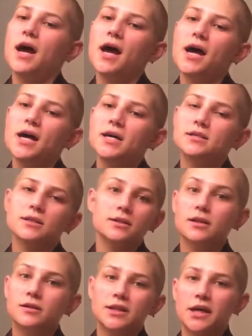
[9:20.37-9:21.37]
and
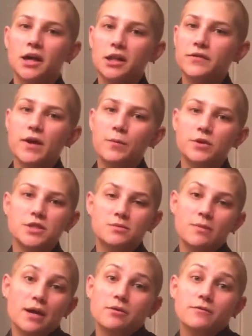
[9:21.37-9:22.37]
literally all of them were just
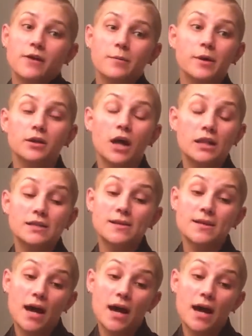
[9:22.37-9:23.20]
microfiber cloths.